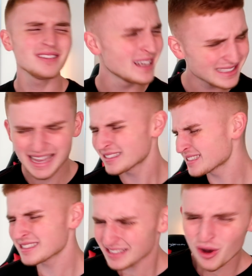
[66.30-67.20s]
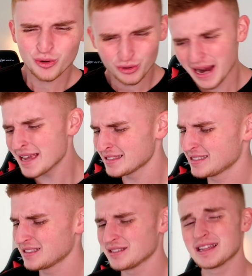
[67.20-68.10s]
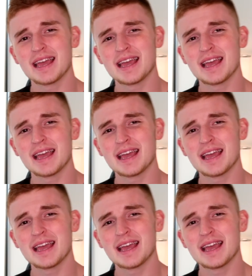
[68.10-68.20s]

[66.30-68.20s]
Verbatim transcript: dude. That's actually so crazy, dude.